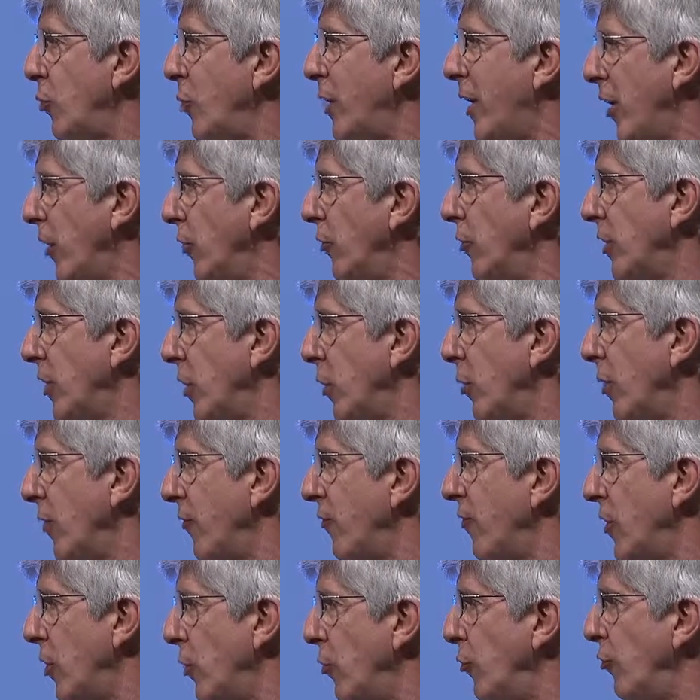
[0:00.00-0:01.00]
kill you
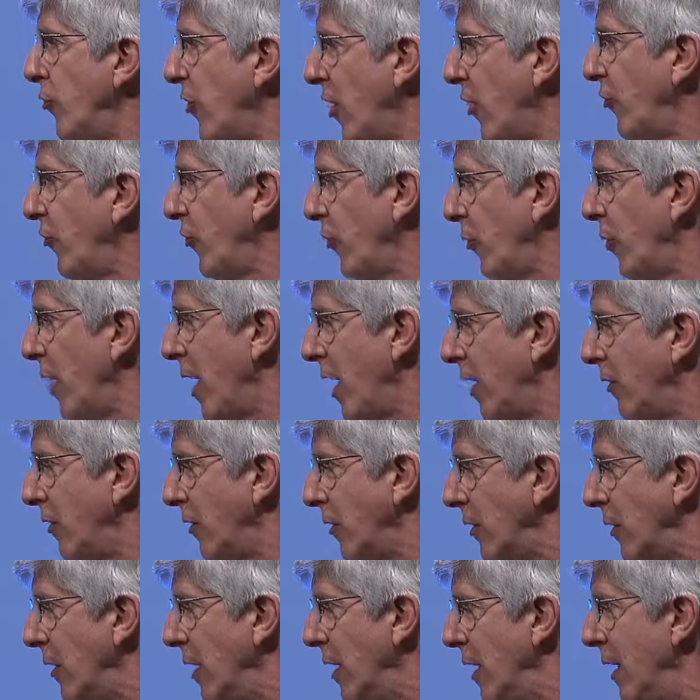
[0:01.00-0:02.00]
if used as directed.